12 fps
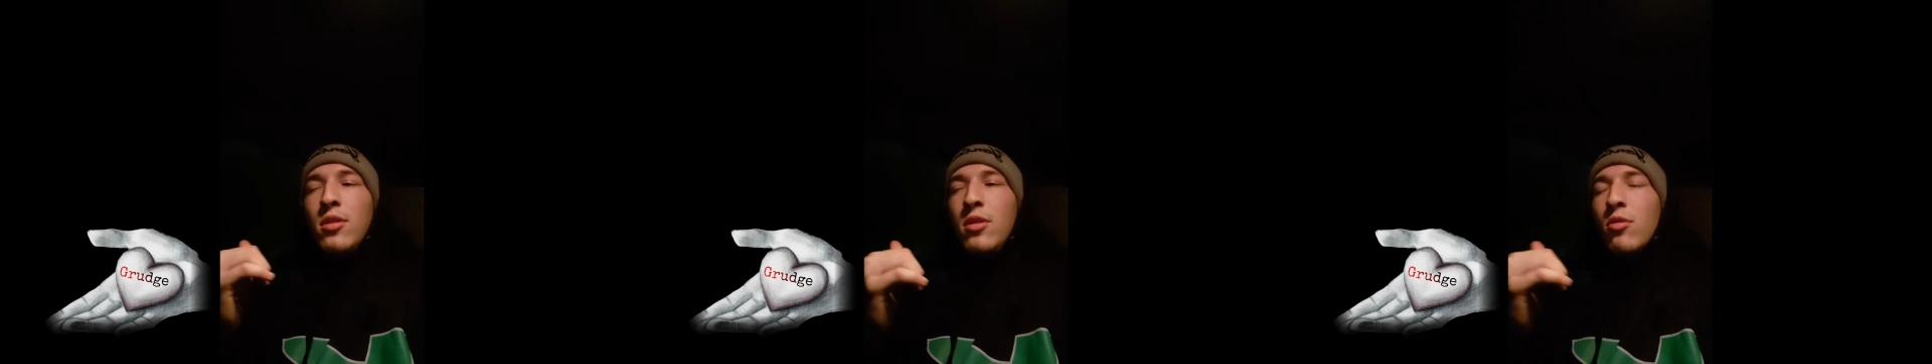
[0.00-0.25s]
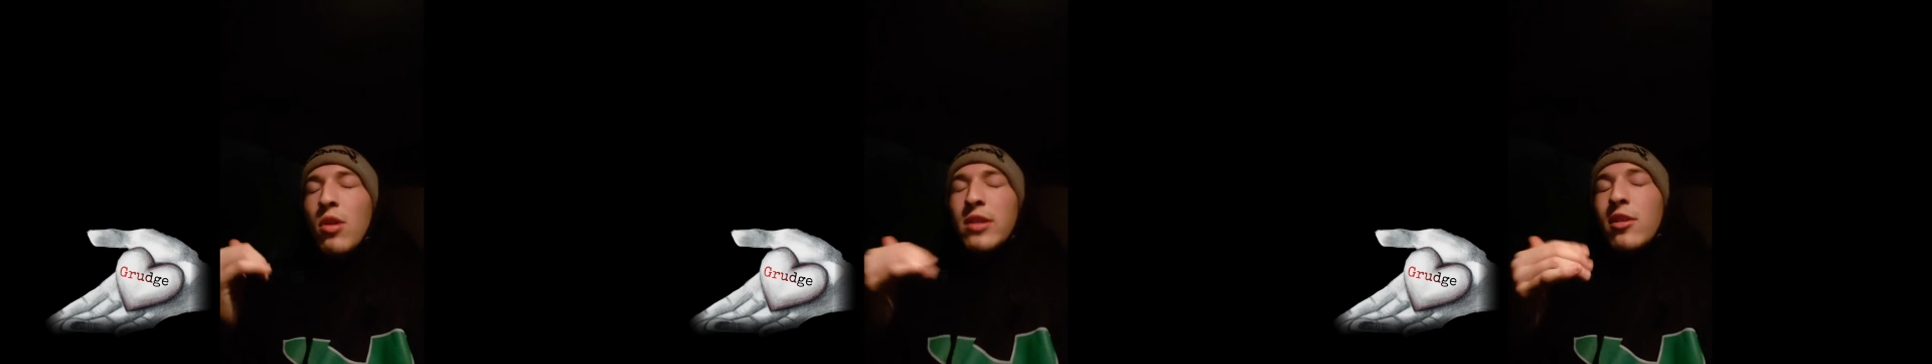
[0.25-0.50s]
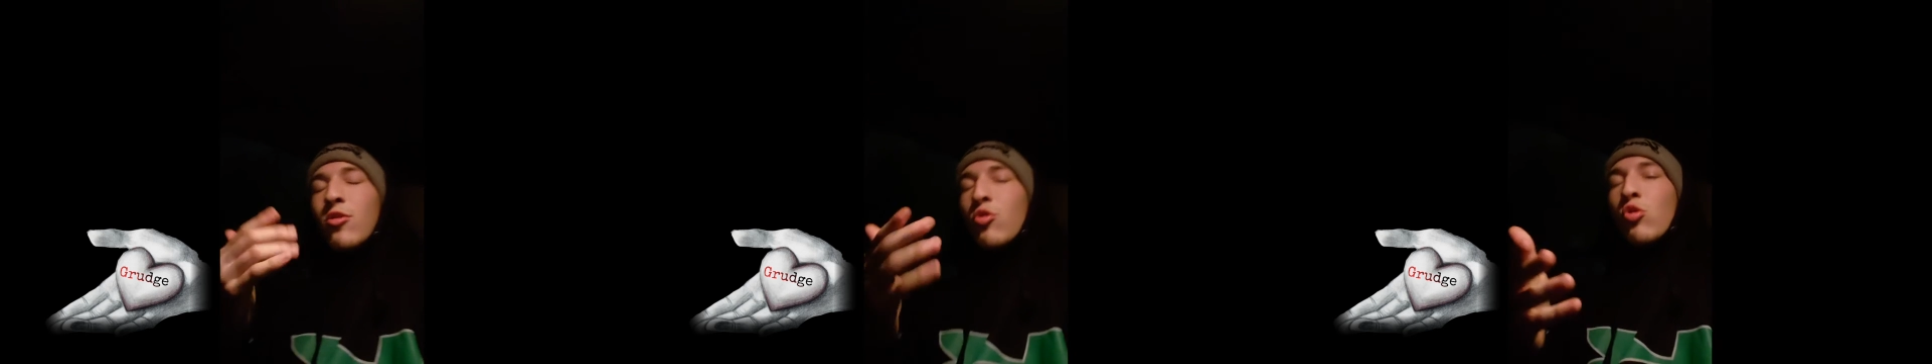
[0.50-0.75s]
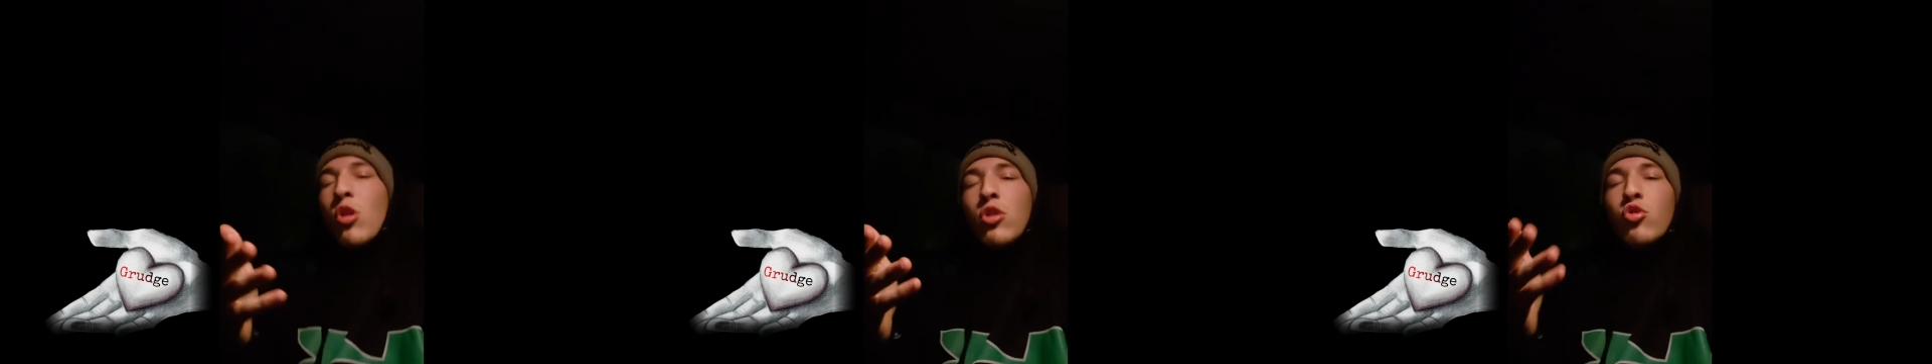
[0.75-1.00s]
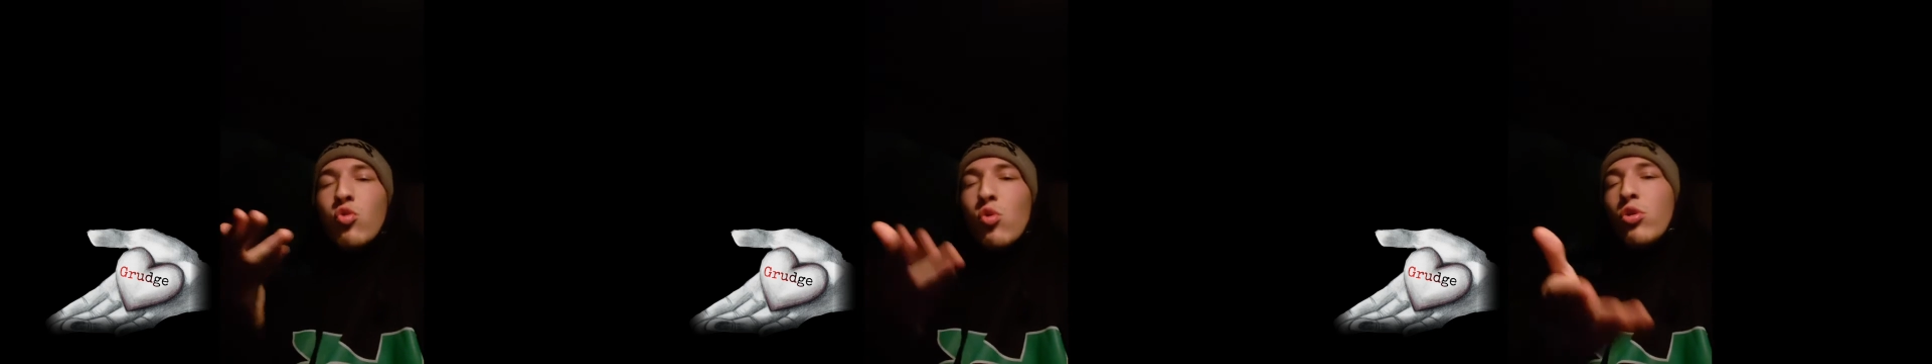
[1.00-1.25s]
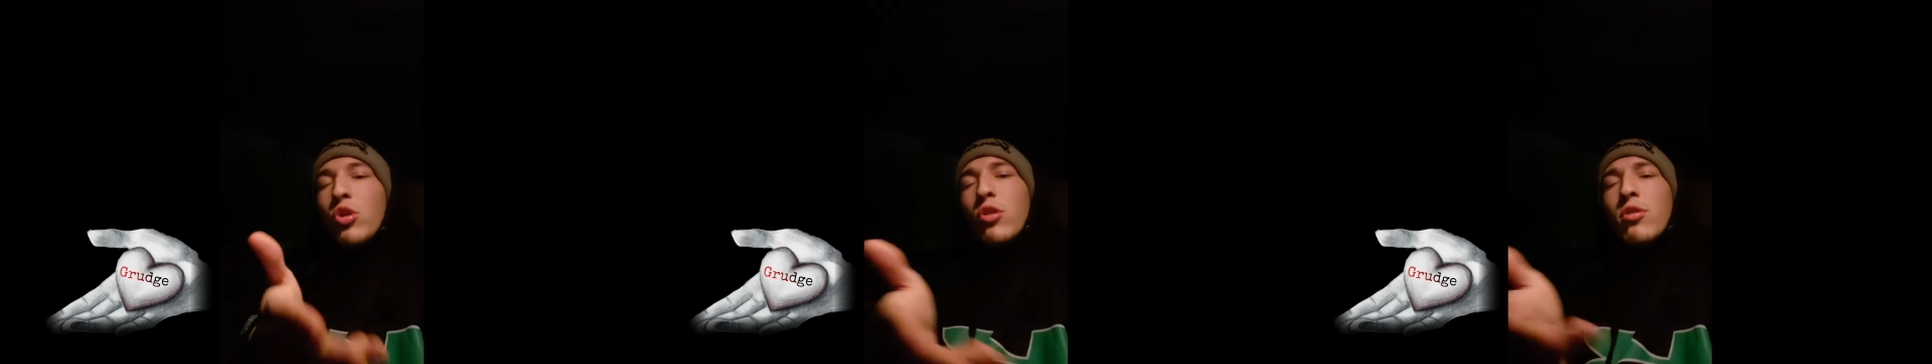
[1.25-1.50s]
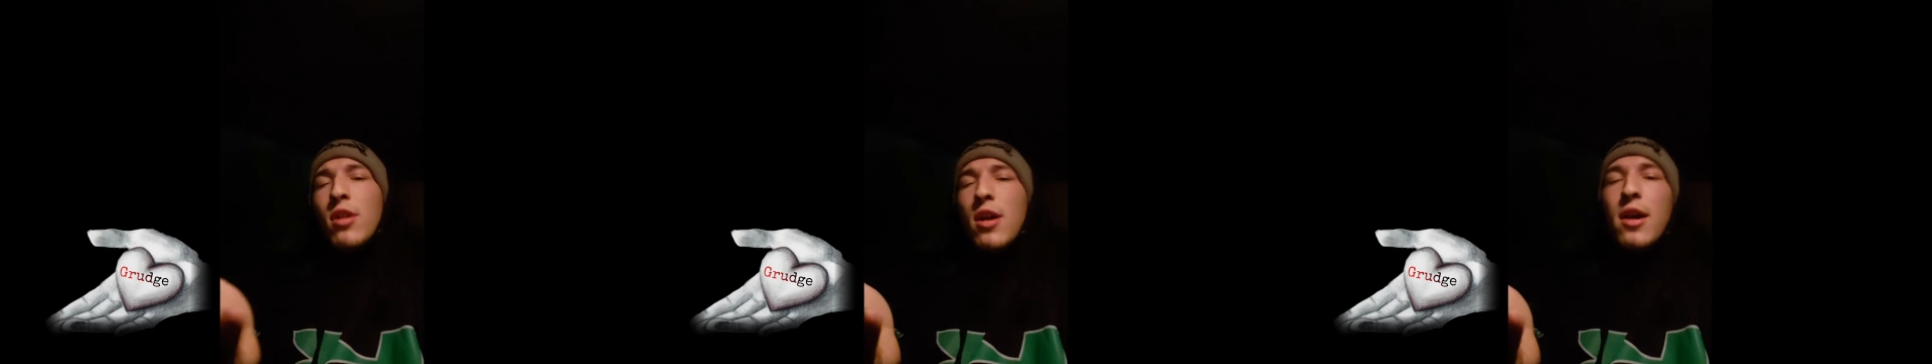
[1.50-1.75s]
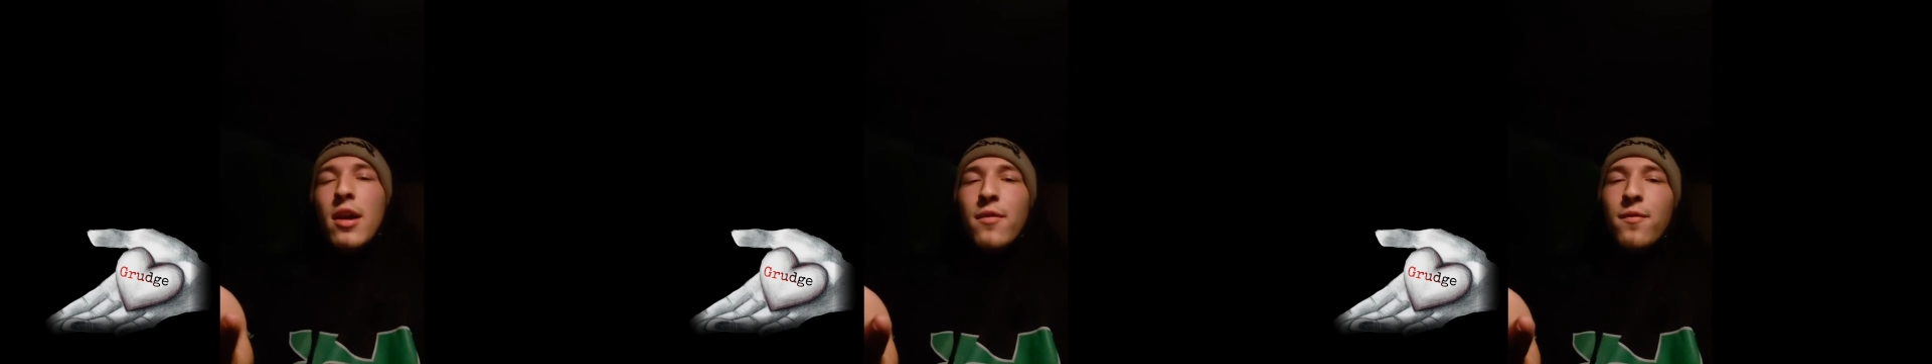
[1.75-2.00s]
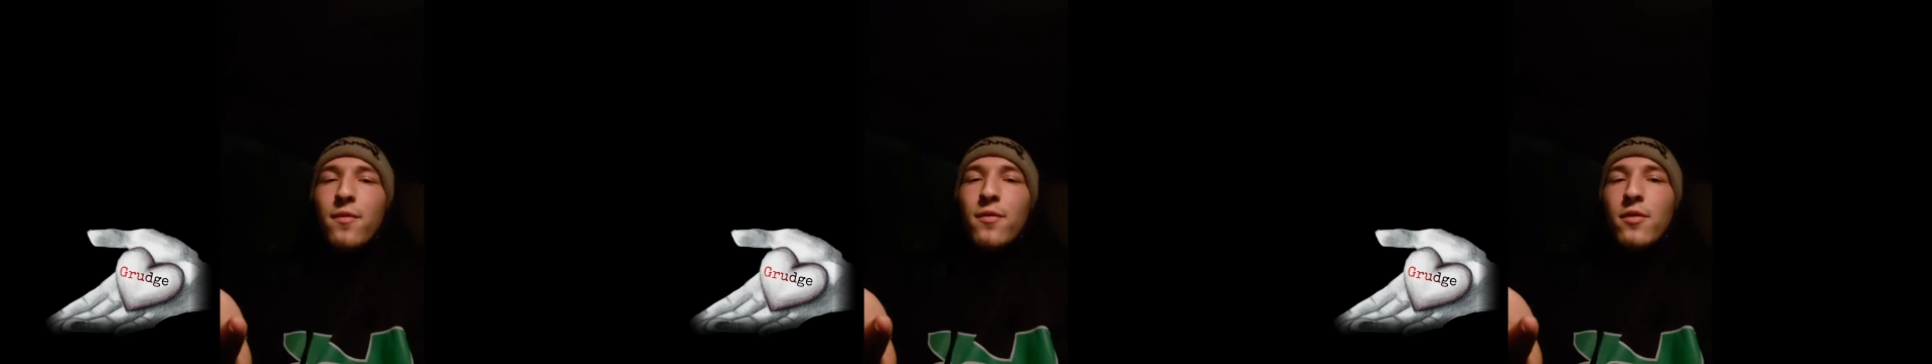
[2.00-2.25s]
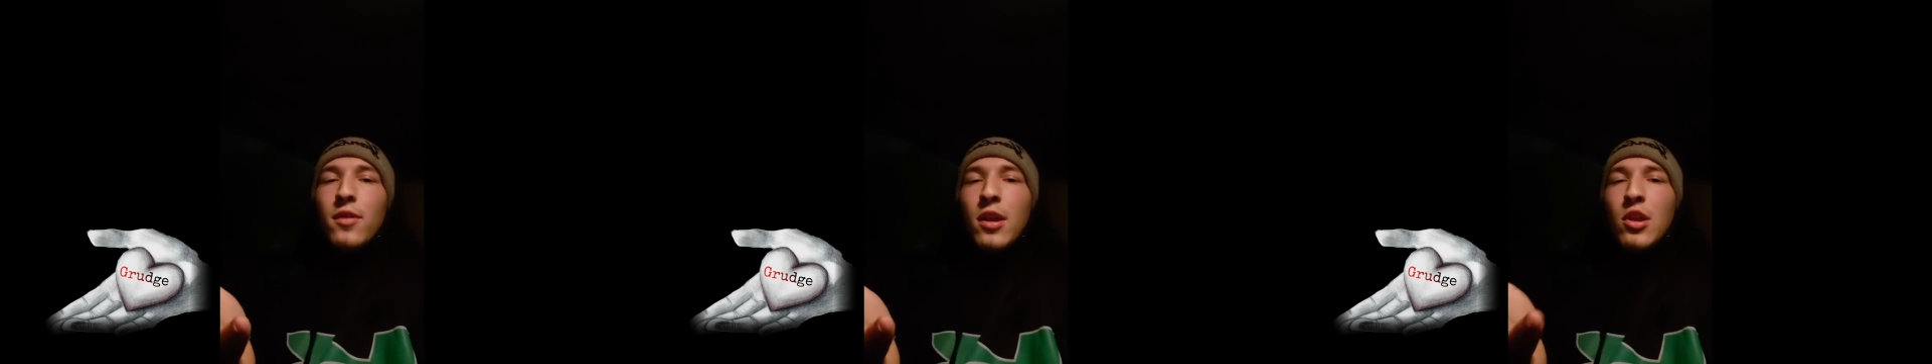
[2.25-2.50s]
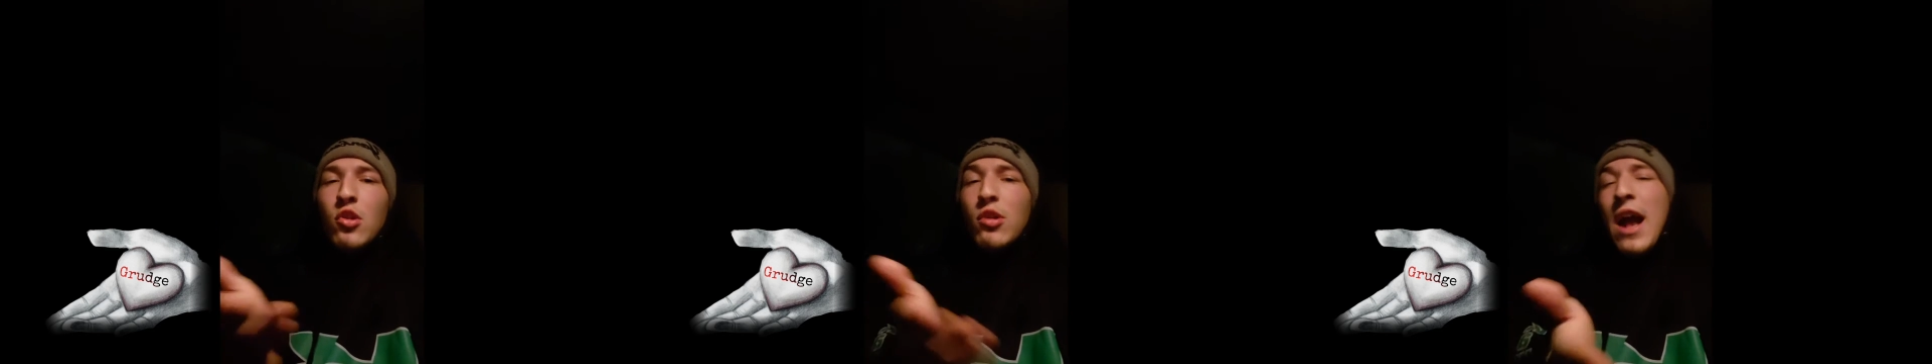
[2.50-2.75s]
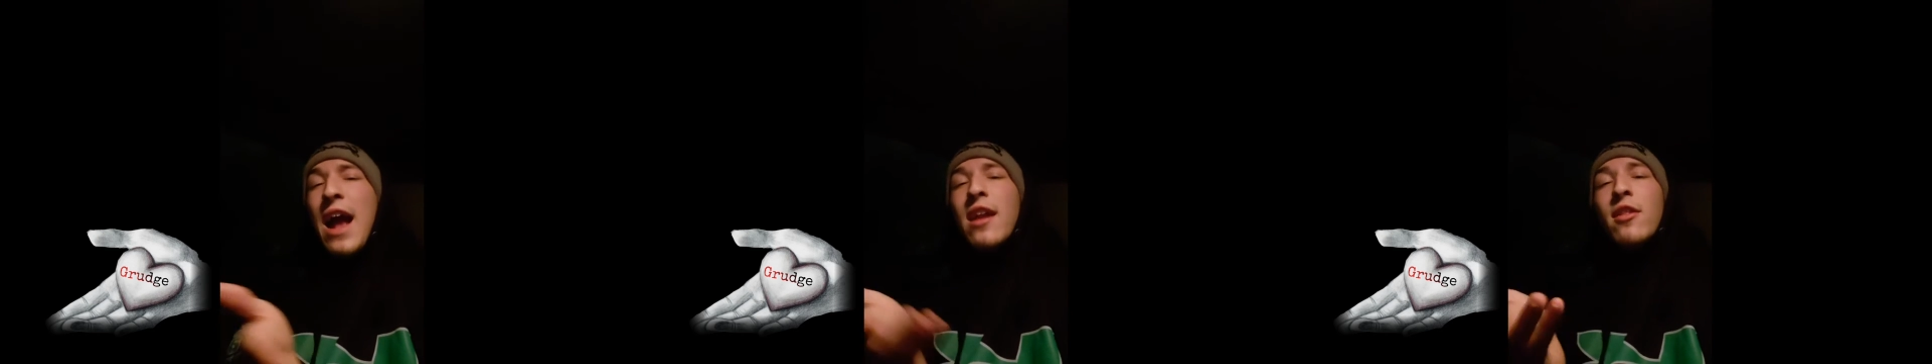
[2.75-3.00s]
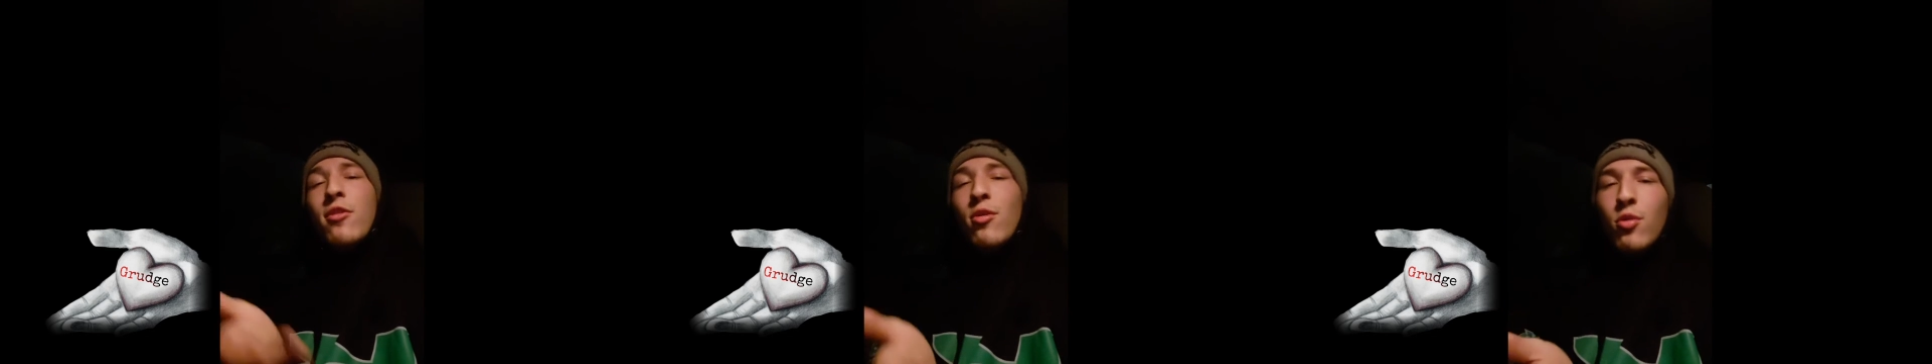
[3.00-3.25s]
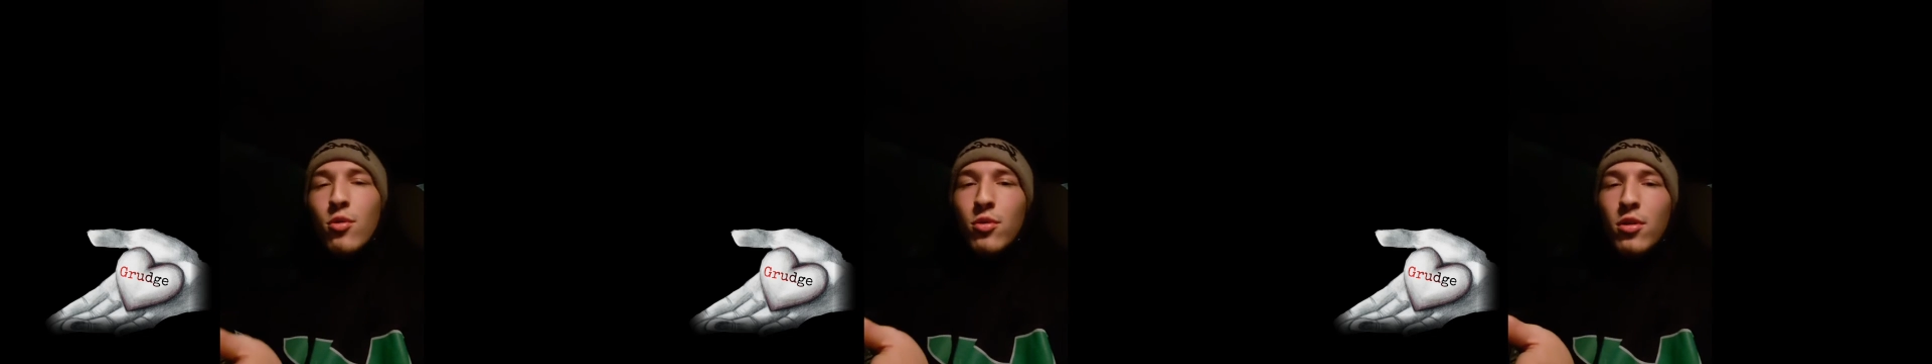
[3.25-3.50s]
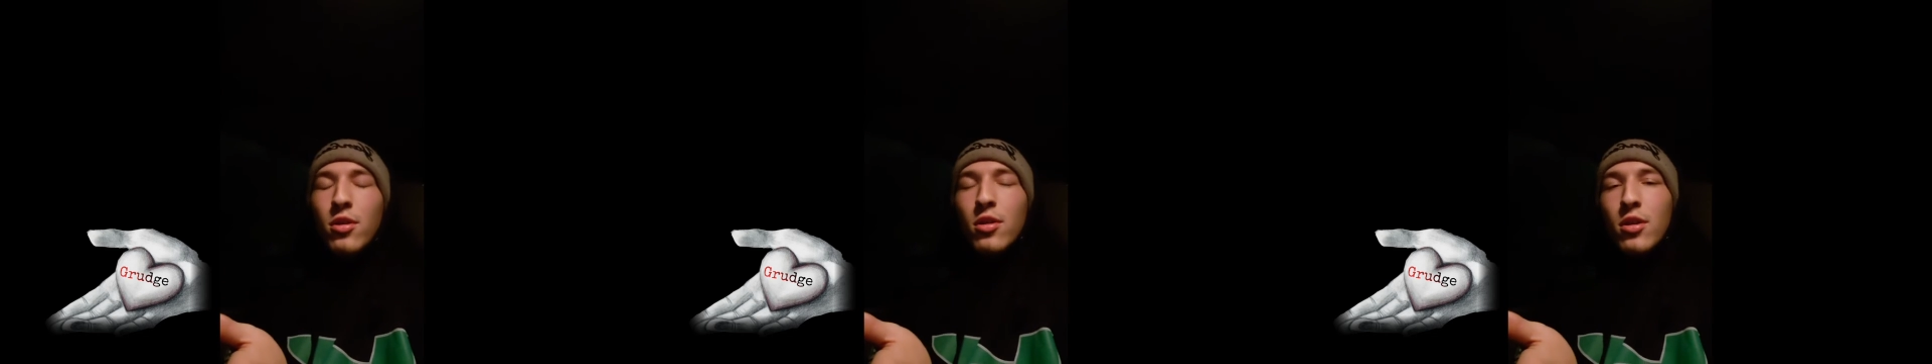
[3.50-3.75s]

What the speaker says: you let this grudge rule your life and your attitude,